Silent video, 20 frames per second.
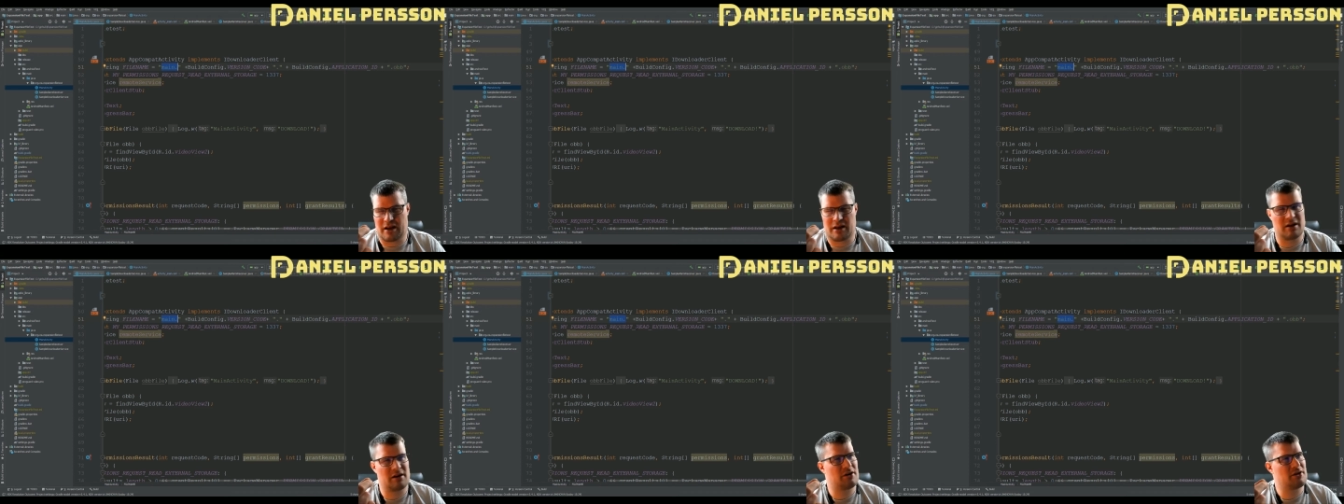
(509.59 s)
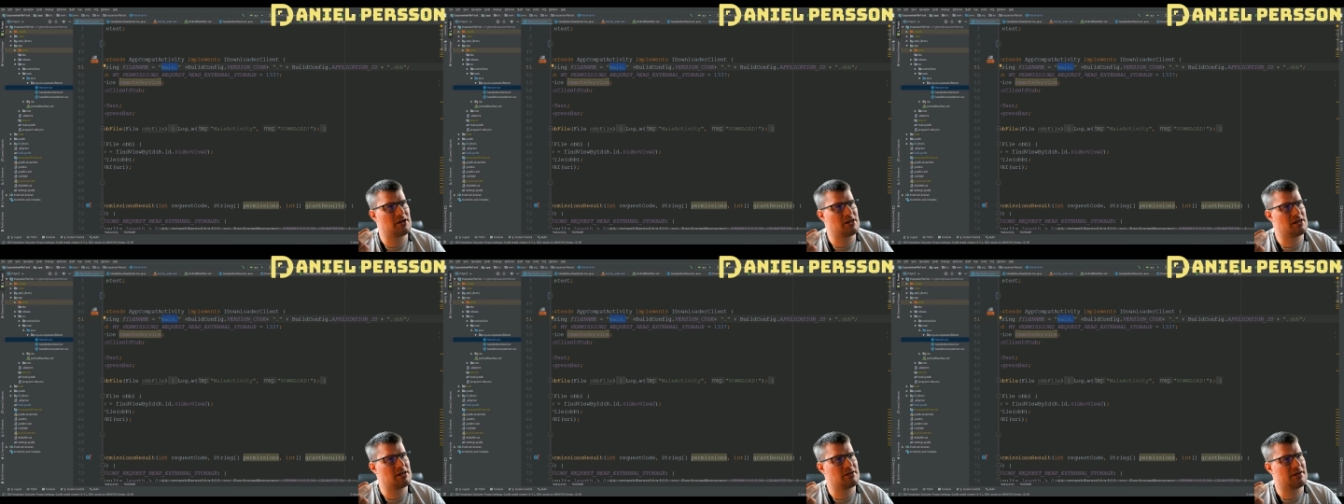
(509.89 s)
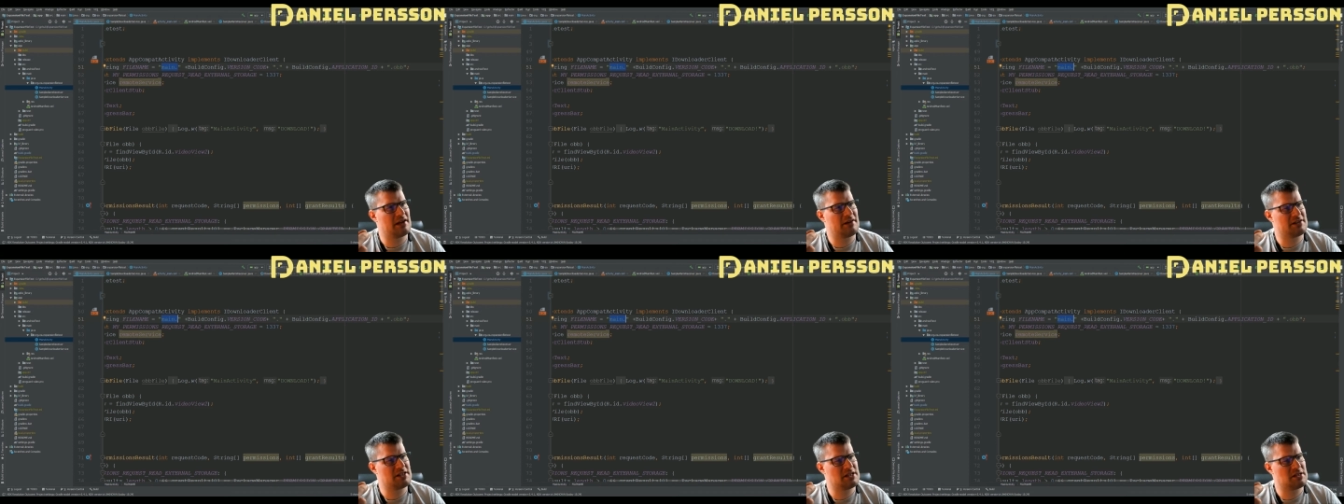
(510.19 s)
or
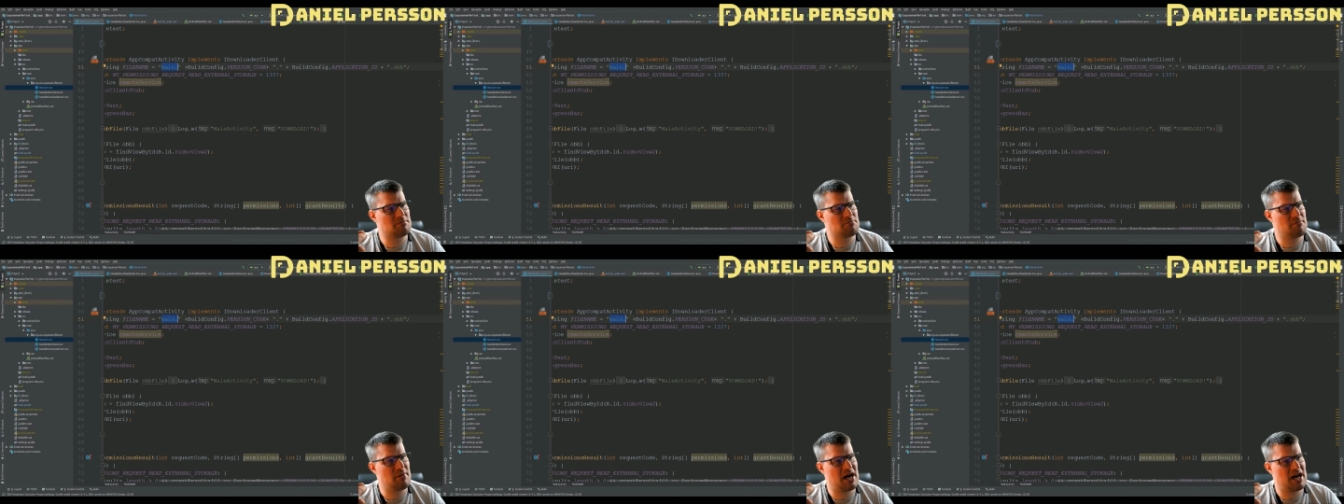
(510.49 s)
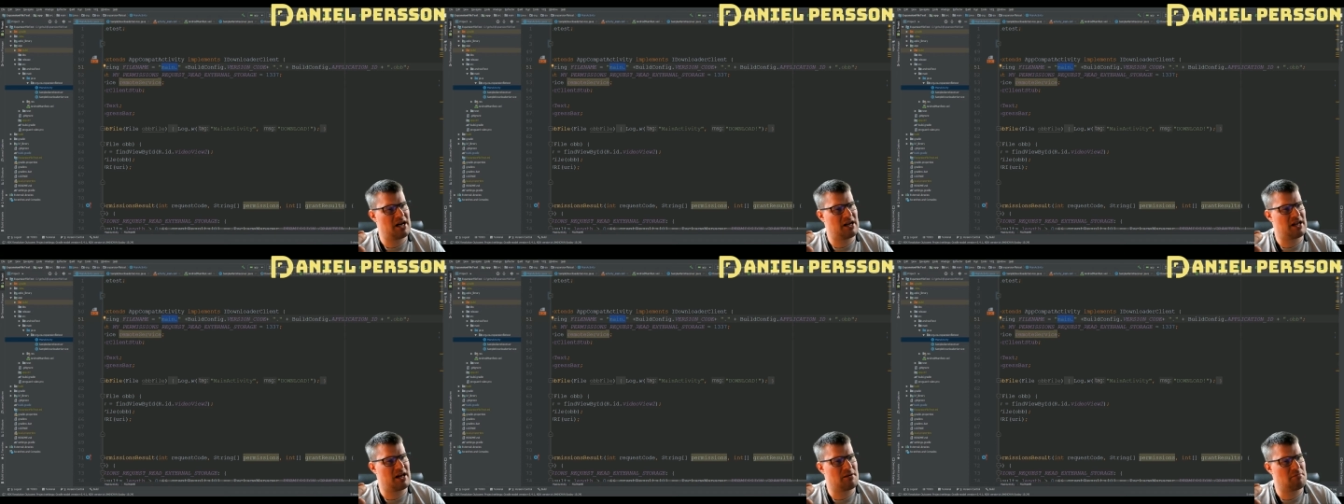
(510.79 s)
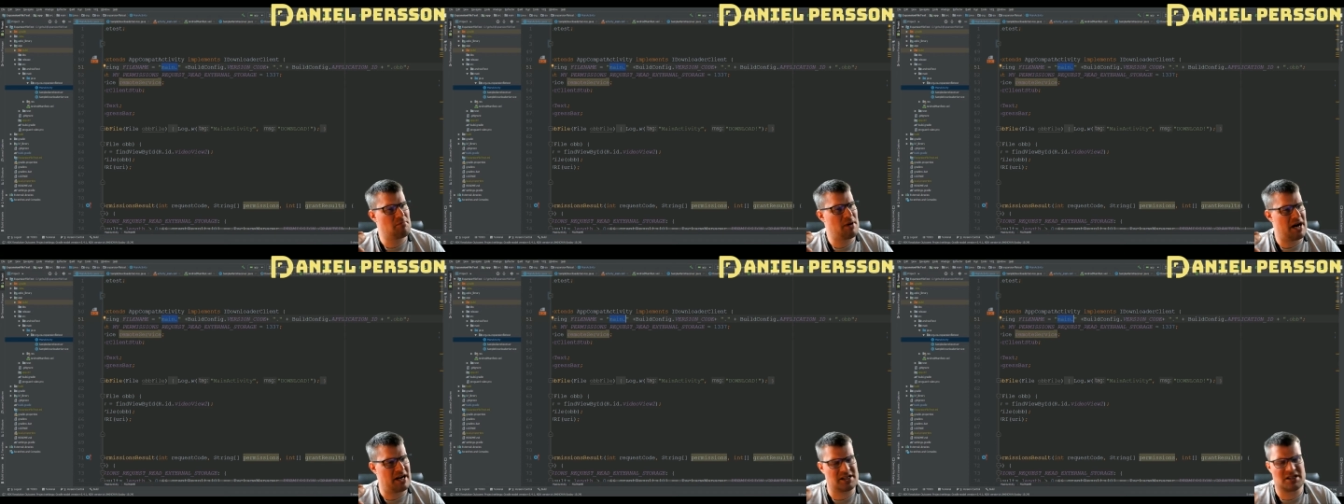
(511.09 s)
is it main and
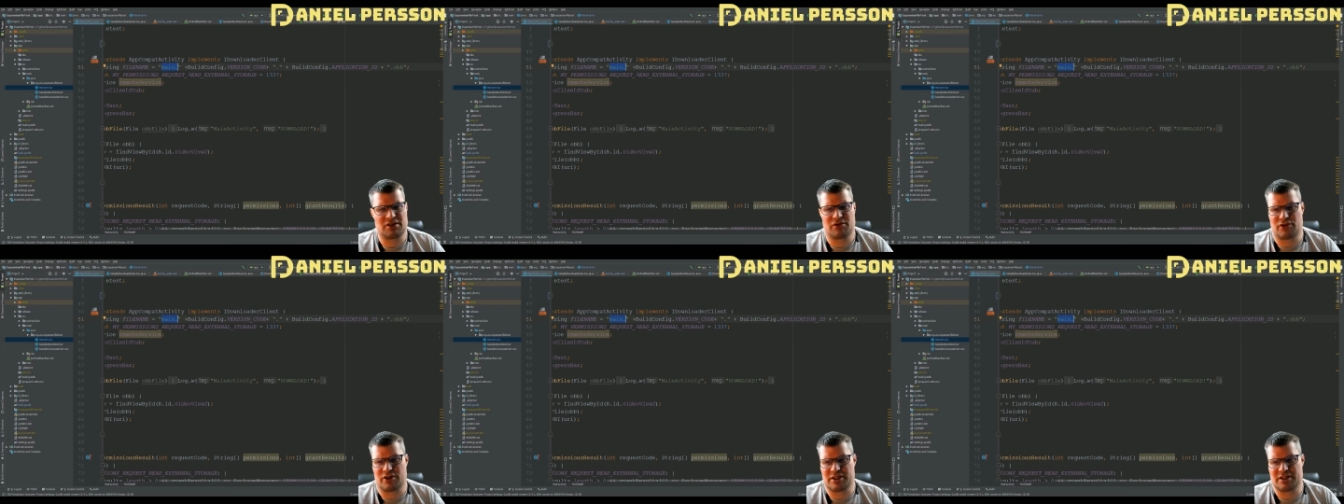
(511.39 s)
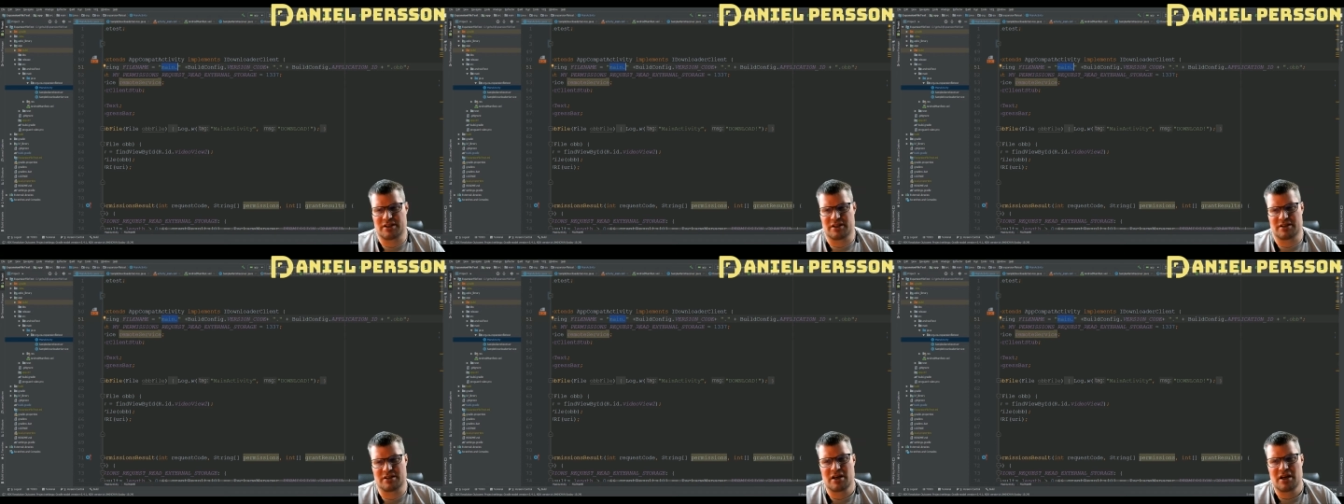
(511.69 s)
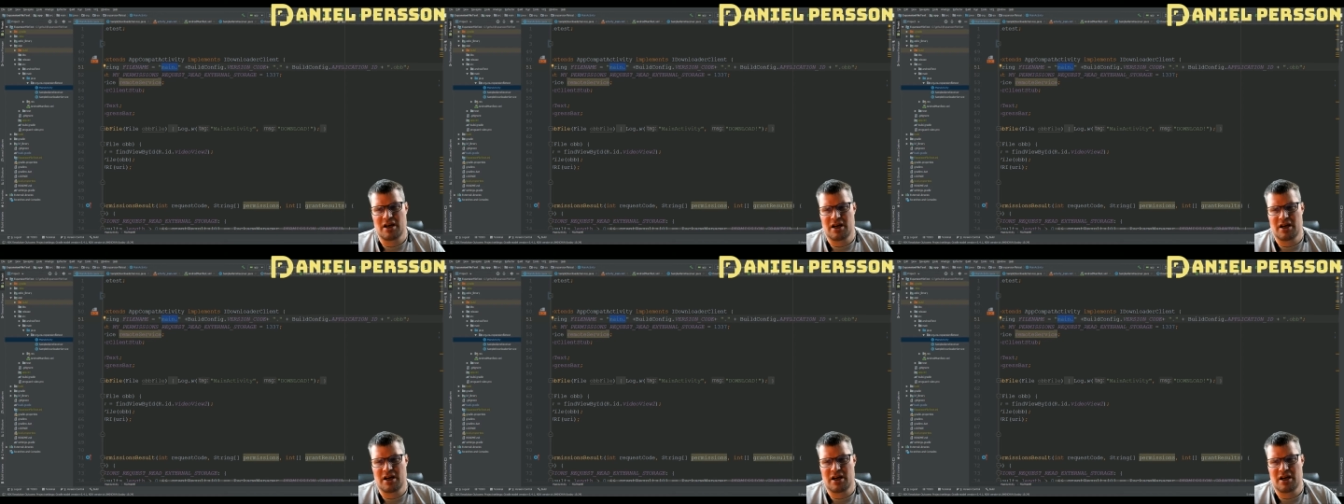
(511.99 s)
patch for instance